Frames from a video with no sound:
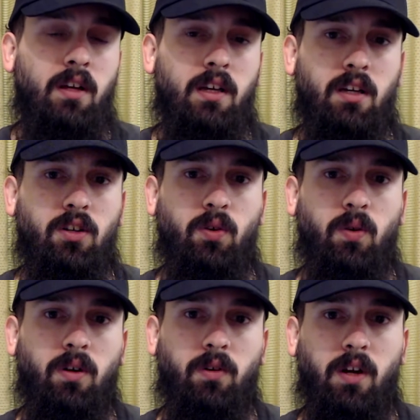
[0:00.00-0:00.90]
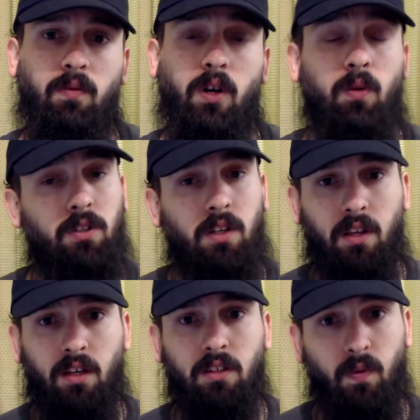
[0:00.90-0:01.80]
in your graveyard, which I
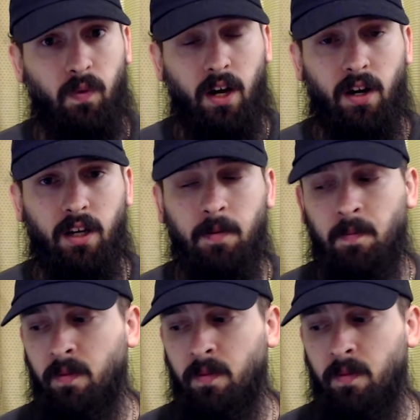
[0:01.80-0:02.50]
think is very